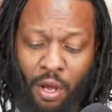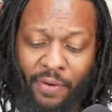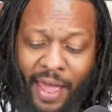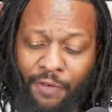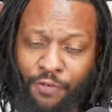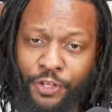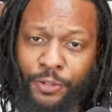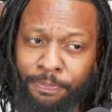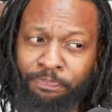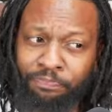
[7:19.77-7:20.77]
on
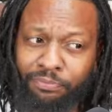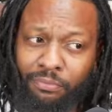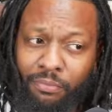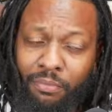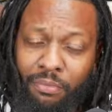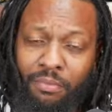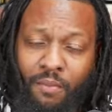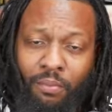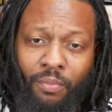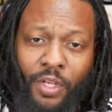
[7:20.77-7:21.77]
average,
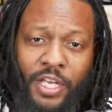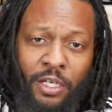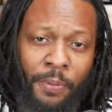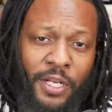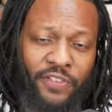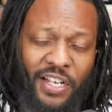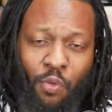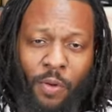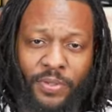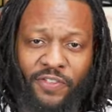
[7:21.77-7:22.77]
he's completing over
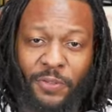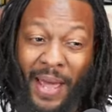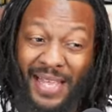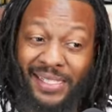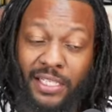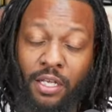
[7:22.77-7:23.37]
71% of his passes.